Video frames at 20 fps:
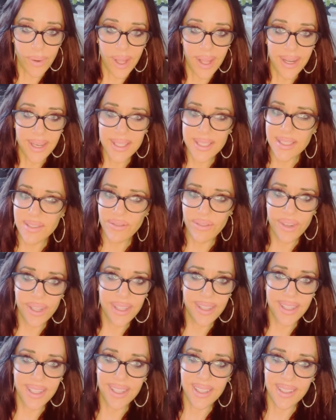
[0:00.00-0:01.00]
And it's
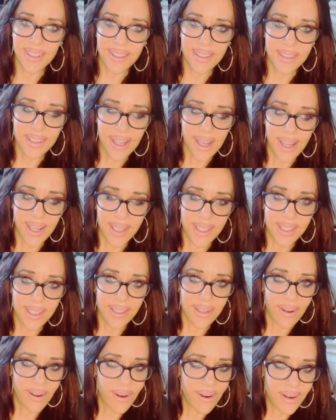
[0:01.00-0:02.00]
really not
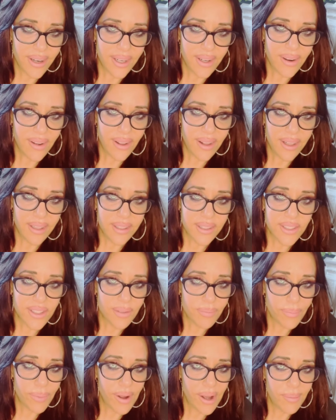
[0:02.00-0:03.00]
hard at all. The
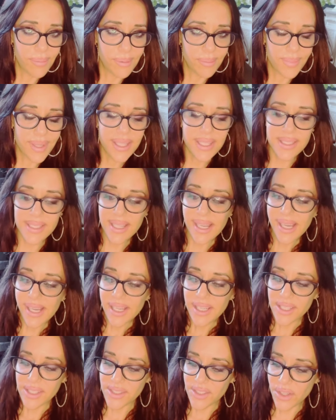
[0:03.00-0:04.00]
problem is
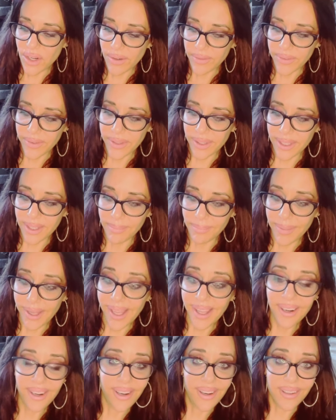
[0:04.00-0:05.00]
you start feeling
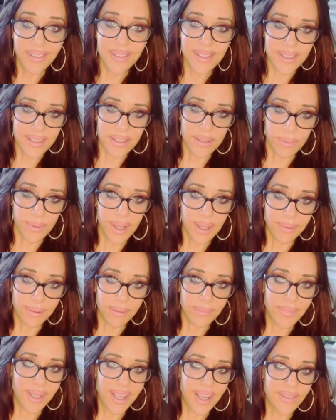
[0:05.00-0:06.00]
better. This is the
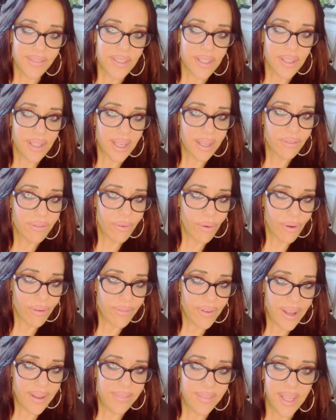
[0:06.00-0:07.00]
problem after like 4 or
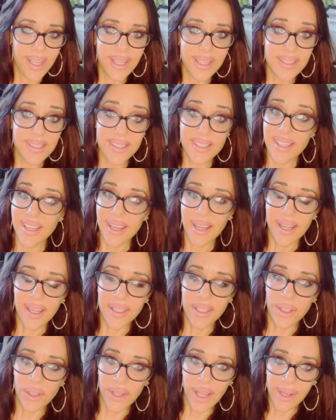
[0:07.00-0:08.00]
5 days,
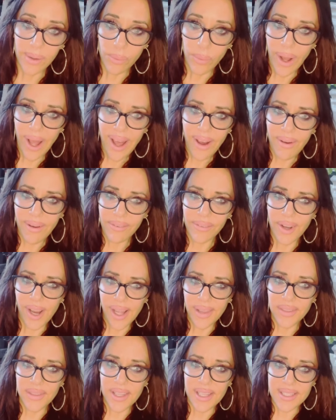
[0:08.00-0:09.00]
and you're like, wow, I've
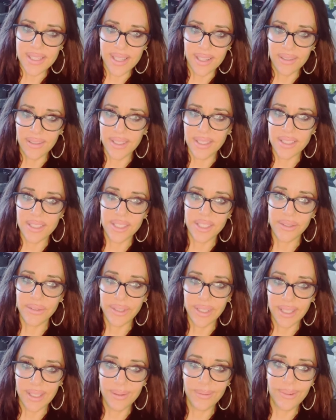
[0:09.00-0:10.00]
got this. I don't need to do
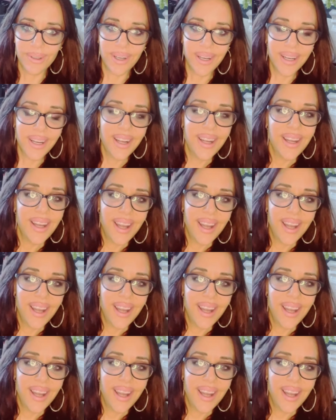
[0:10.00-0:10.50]
it anymore.